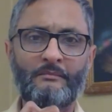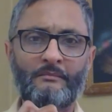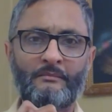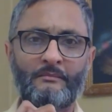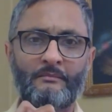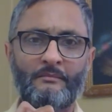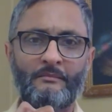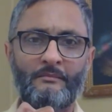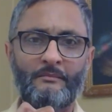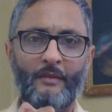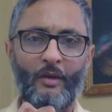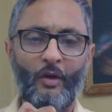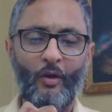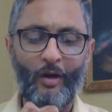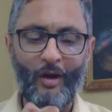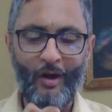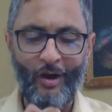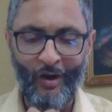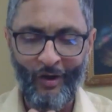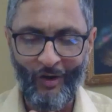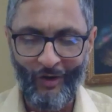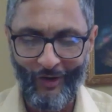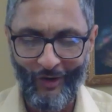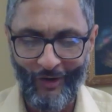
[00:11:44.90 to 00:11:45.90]

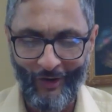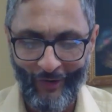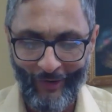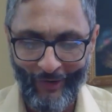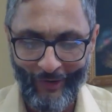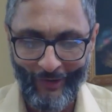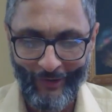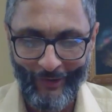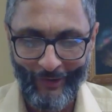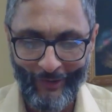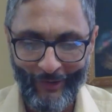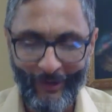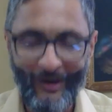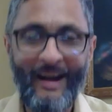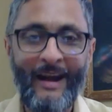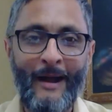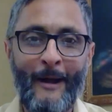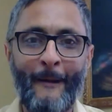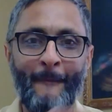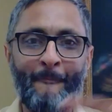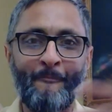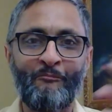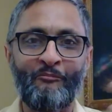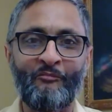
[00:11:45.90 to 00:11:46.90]
Woo-hoo-hoo.
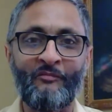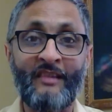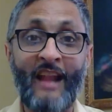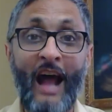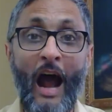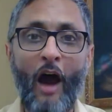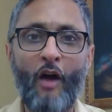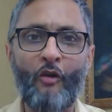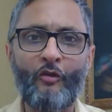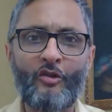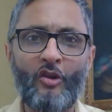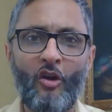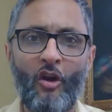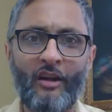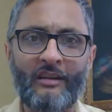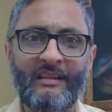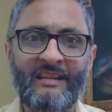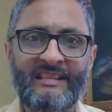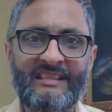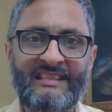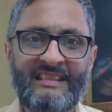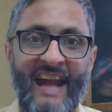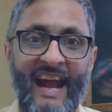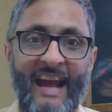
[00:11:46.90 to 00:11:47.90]
Now you
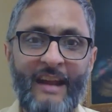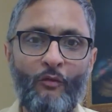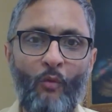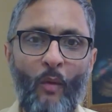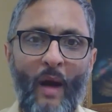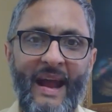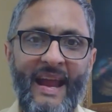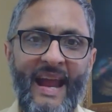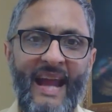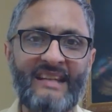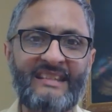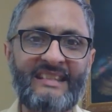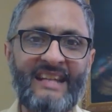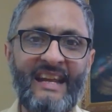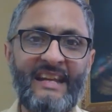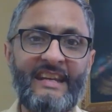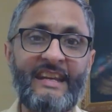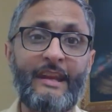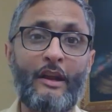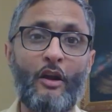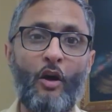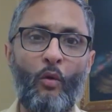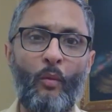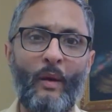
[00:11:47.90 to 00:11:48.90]
understand why I say NIO
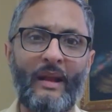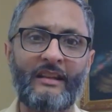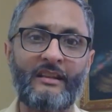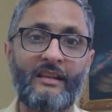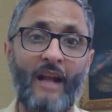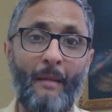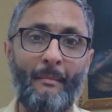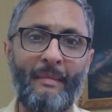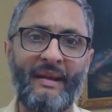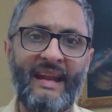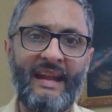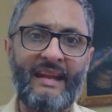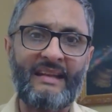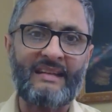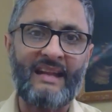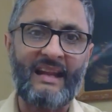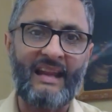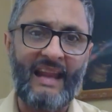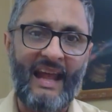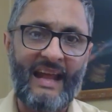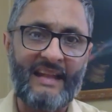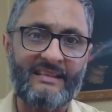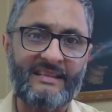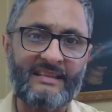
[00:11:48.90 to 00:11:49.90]
will dominate the
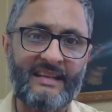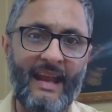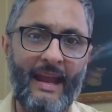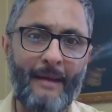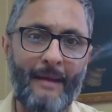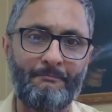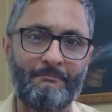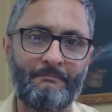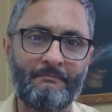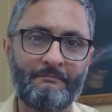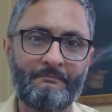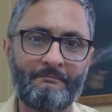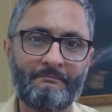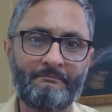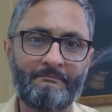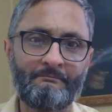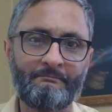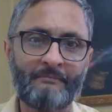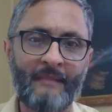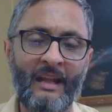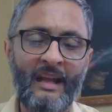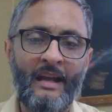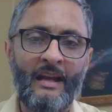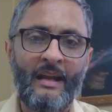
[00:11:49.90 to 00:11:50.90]
landscape.
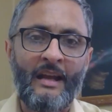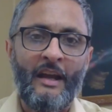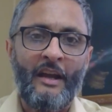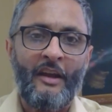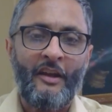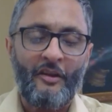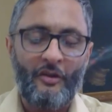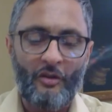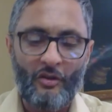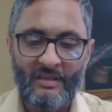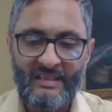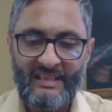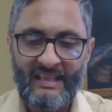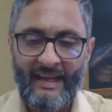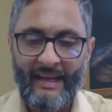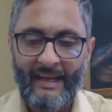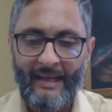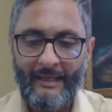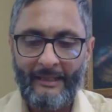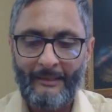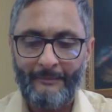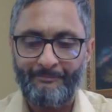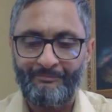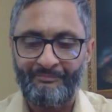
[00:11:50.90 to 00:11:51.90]
You see,
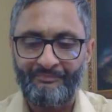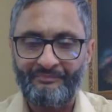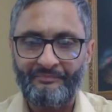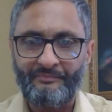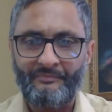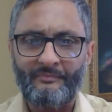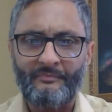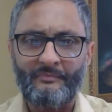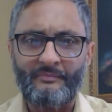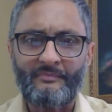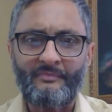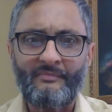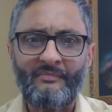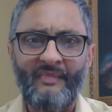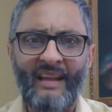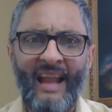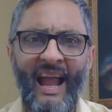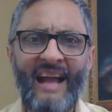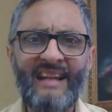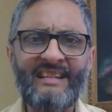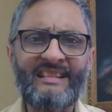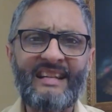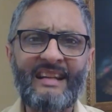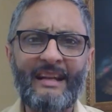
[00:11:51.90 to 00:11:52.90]
I
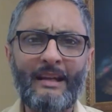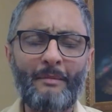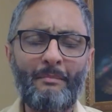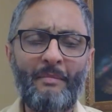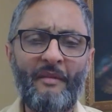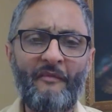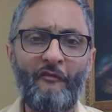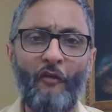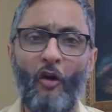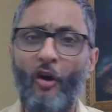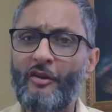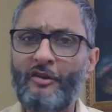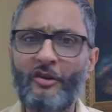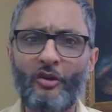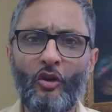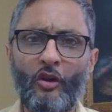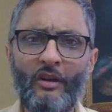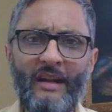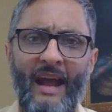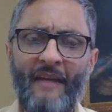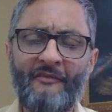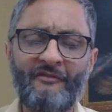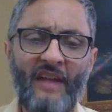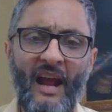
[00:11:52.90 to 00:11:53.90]
said it before, you don't have to
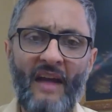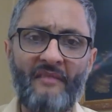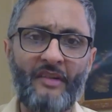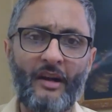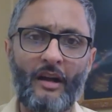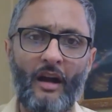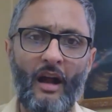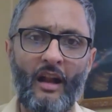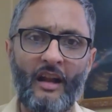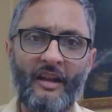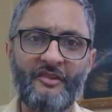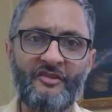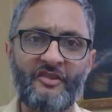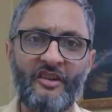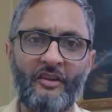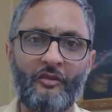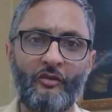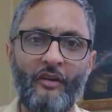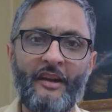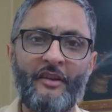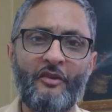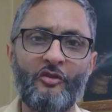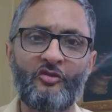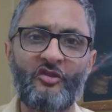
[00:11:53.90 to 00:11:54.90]
have a college degree. You
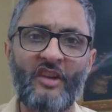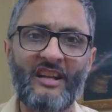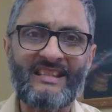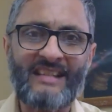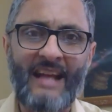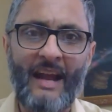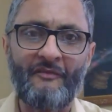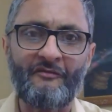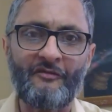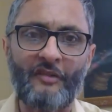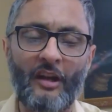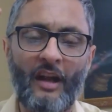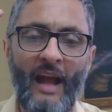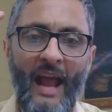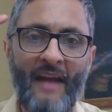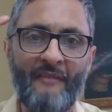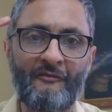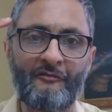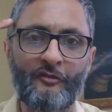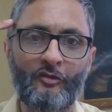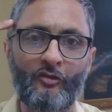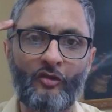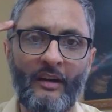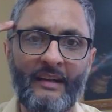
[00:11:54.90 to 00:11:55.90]
just have to have
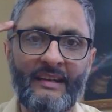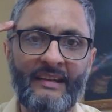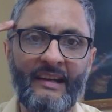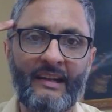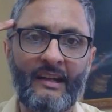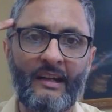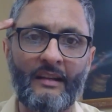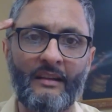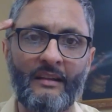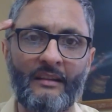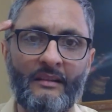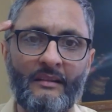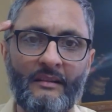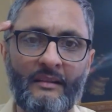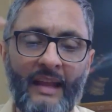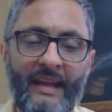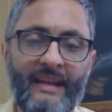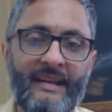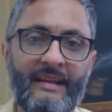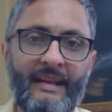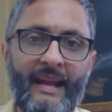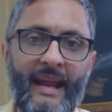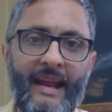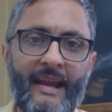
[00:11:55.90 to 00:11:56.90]
critical
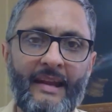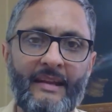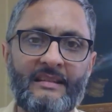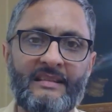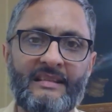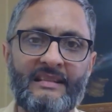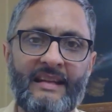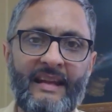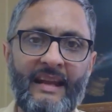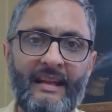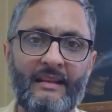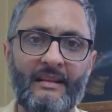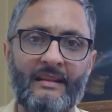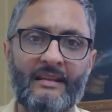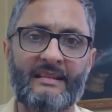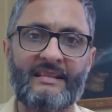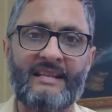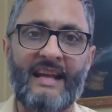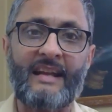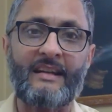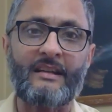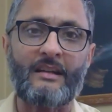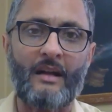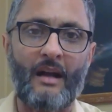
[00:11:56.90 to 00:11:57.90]
thinking skills and
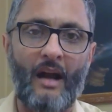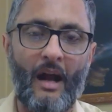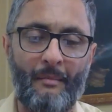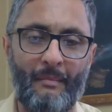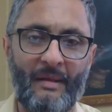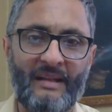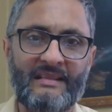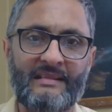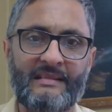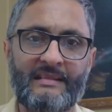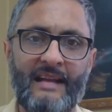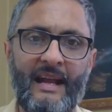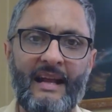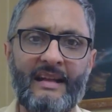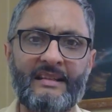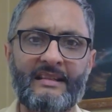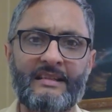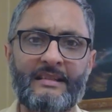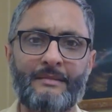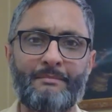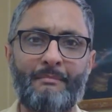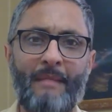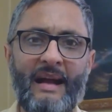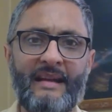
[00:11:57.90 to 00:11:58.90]
common sense,
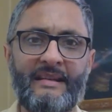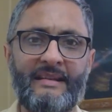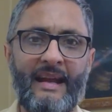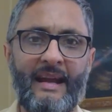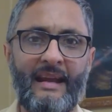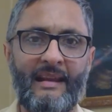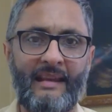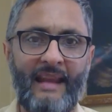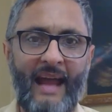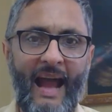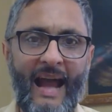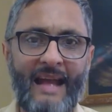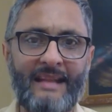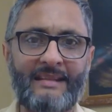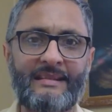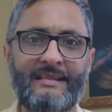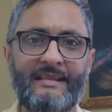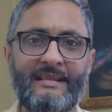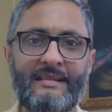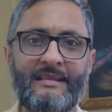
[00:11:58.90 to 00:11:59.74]
my dear lads.